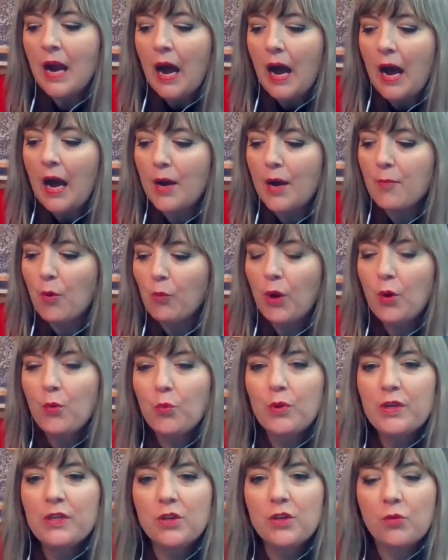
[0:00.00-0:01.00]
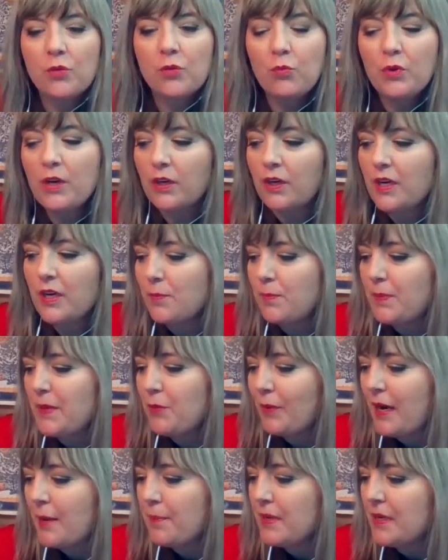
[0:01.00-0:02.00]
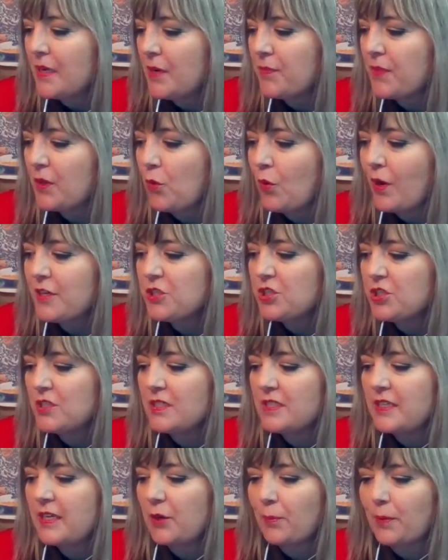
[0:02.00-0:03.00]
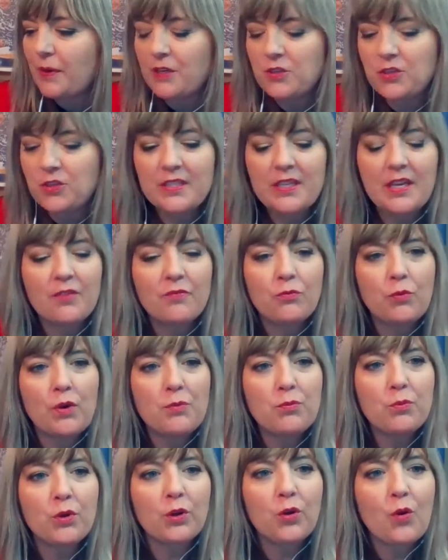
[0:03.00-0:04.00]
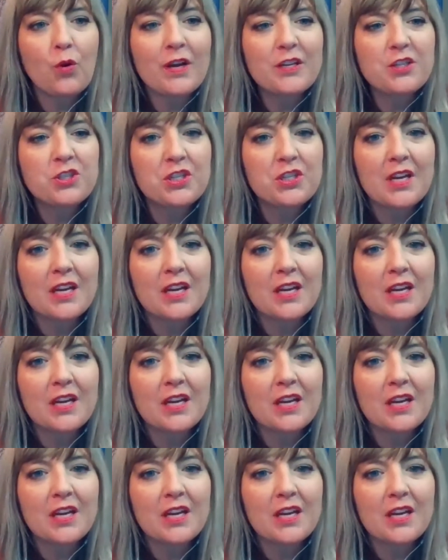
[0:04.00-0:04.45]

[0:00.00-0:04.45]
Well, we are going to be wrapping up the questions here, but I just have one more question.